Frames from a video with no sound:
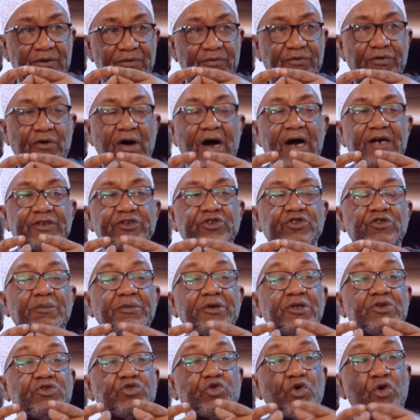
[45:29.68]
for us to
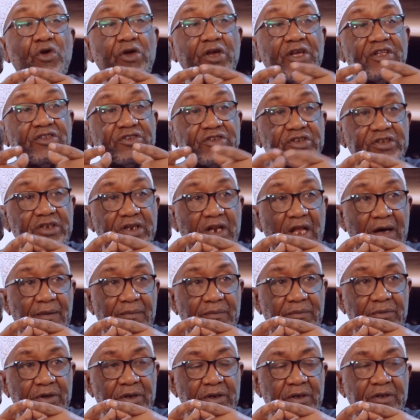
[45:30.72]
be doing
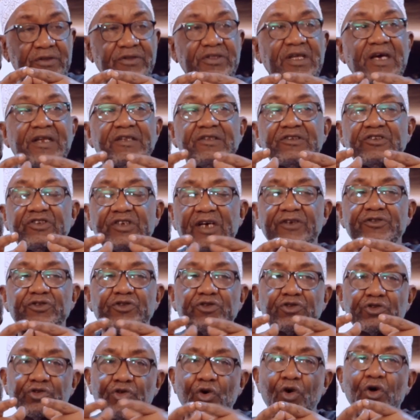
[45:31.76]
Islam than
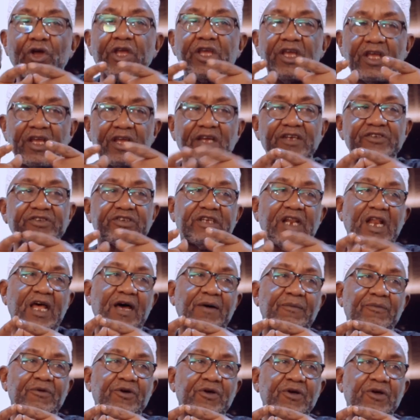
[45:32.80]
just talking
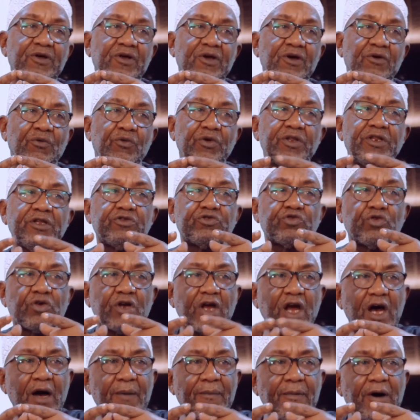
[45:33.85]
Islam. We need to
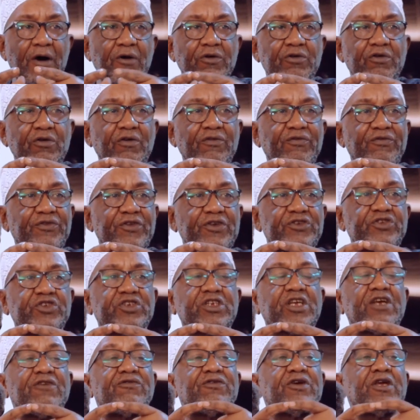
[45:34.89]
come out of this
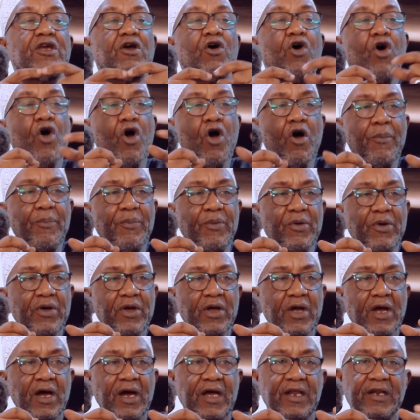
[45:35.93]
giving hope
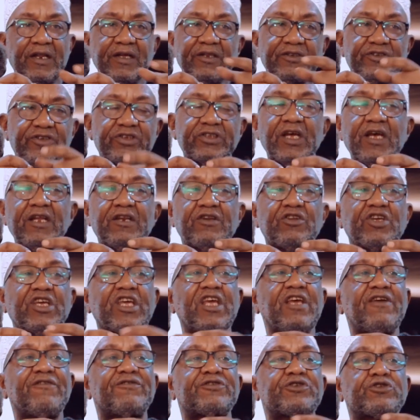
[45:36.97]
and instead
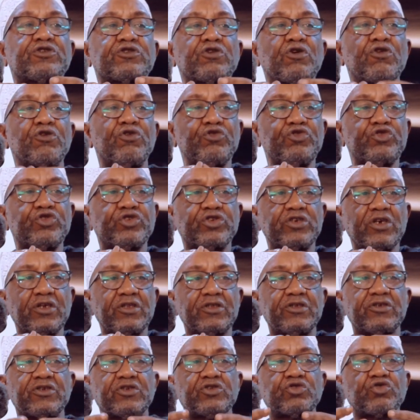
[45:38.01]
give
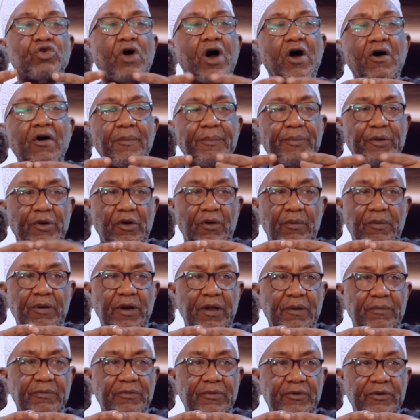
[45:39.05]
solutions to our
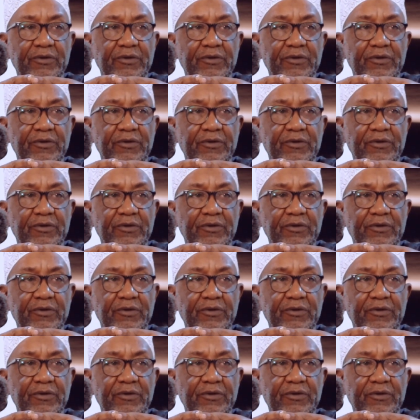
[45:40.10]
problem.